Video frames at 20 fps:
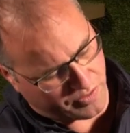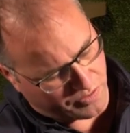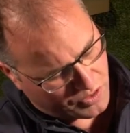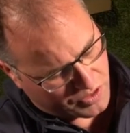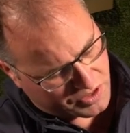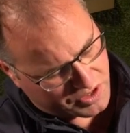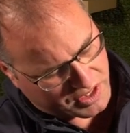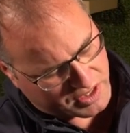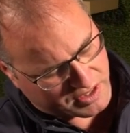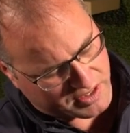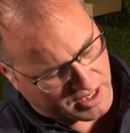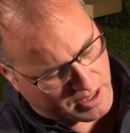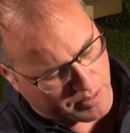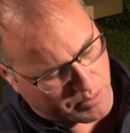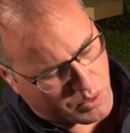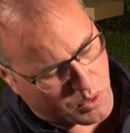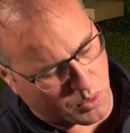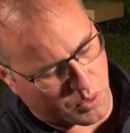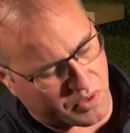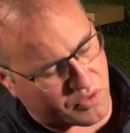our first
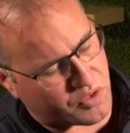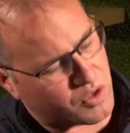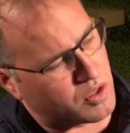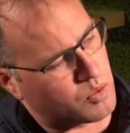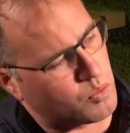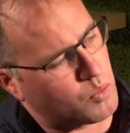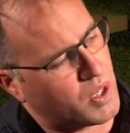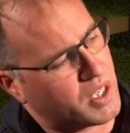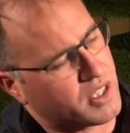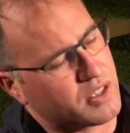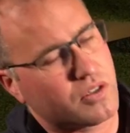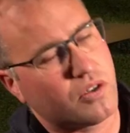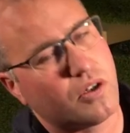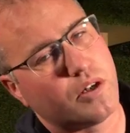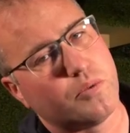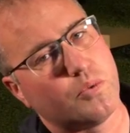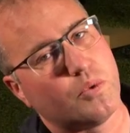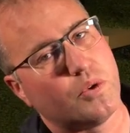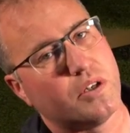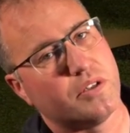example, we've got a 1
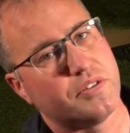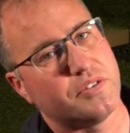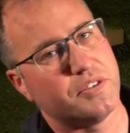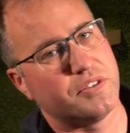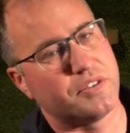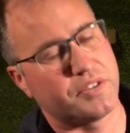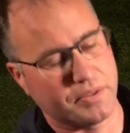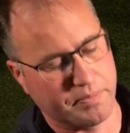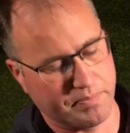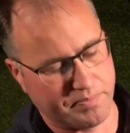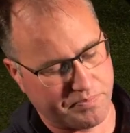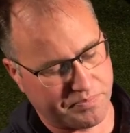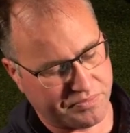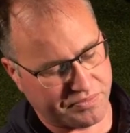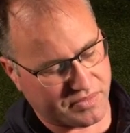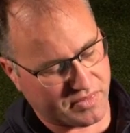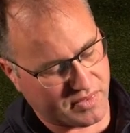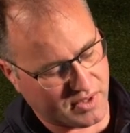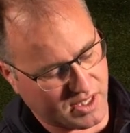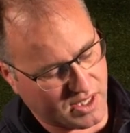guide wire system,
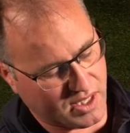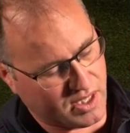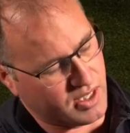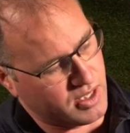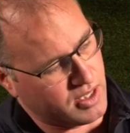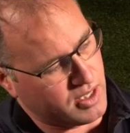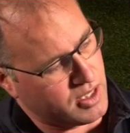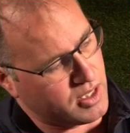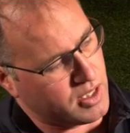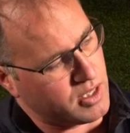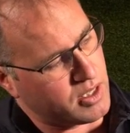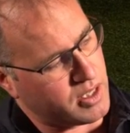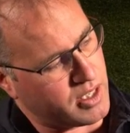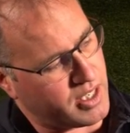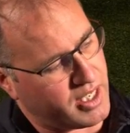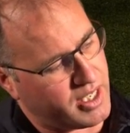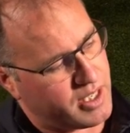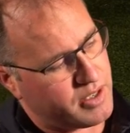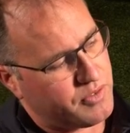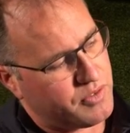
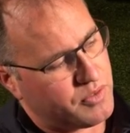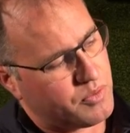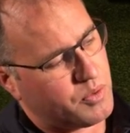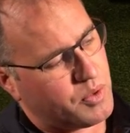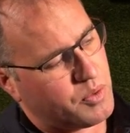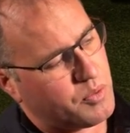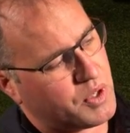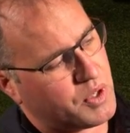and we